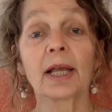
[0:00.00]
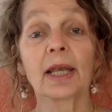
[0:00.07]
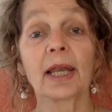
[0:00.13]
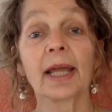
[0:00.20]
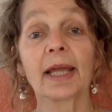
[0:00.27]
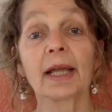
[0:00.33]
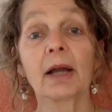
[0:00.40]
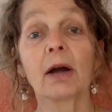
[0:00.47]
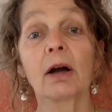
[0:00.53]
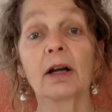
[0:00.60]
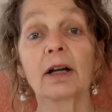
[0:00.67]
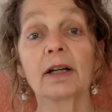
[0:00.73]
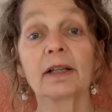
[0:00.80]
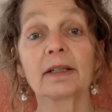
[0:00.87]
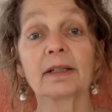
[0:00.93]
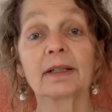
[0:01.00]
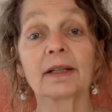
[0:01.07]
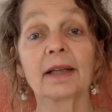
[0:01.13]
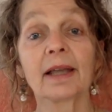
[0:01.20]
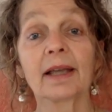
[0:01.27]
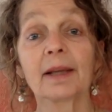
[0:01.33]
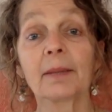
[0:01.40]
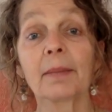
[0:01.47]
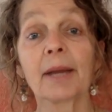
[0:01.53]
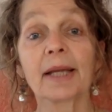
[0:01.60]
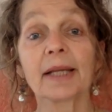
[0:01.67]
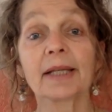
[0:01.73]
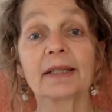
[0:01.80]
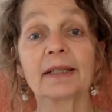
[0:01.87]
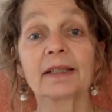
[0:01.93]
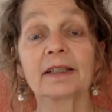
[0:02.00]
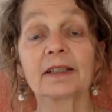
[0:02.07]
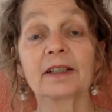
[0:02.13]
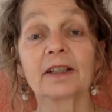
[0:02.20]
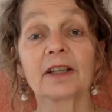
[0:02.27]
like-hearted, like-minded